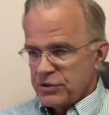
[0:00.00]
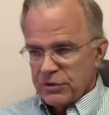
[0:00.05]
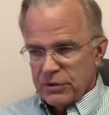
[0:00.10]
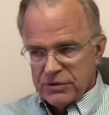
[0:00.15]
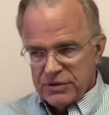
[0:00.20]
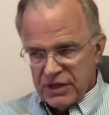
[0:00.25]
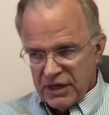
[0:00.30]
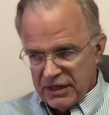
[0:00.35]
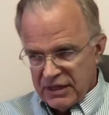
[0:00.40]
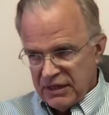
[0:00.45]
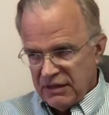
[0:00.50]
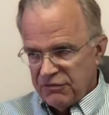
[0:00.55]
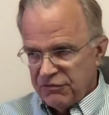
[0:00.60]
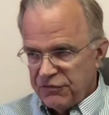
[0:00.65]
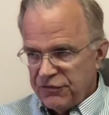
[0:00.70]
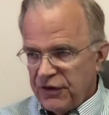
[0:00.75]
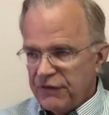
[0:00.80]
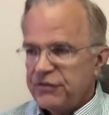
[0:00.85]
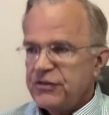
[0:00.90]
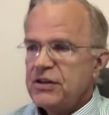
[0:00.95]
they're taking
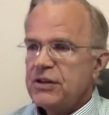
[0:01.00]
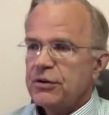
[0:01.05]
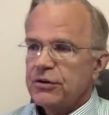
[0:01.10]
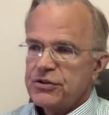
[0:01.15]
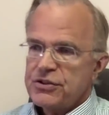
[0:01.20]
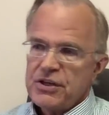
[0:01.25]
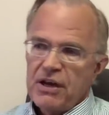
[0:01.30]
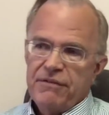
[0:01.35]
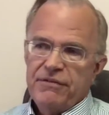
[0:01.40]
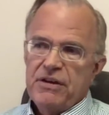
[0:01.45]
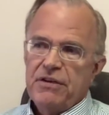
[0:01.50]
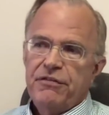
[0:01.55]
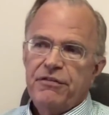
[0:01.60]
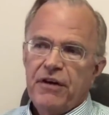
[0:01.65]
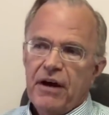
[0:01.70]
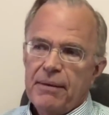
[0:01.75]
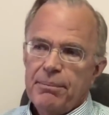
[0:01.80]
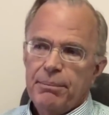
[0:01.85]
50 or 75